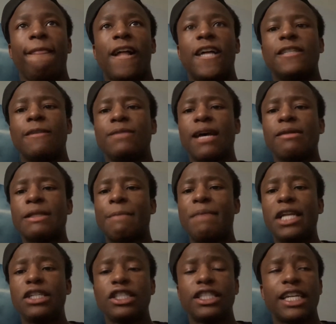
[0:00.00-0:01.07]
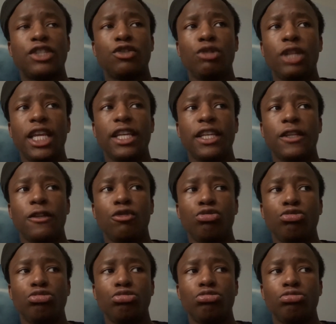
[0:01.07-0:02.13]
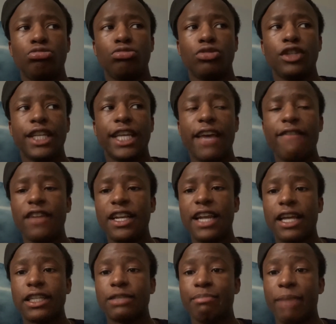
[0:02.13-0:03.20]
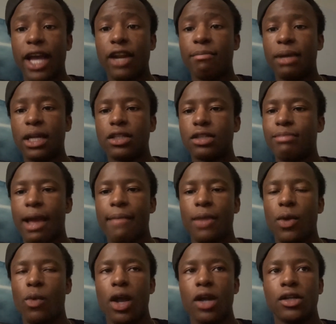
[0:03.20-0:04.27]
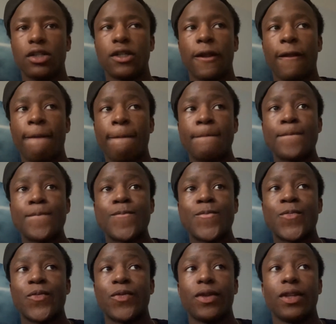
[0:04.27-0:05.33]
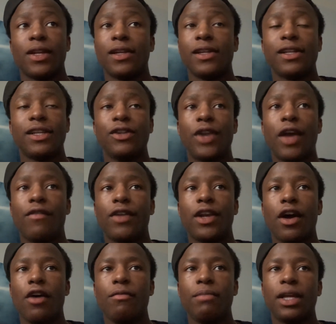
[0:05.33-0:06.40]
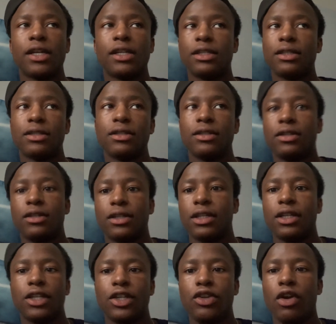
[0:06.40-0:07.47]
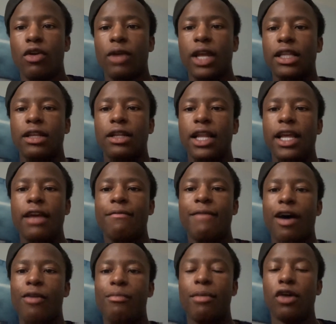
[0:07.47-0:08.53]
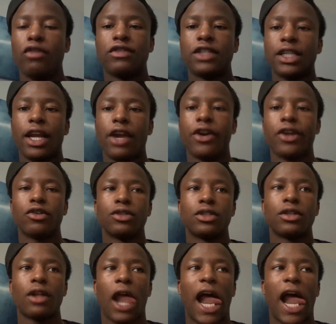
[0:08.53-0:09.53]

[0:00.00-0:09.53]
Sometimes the pictures that you think you giving that's better picture might be worse. You never know, because you don't get to live out both scenarios.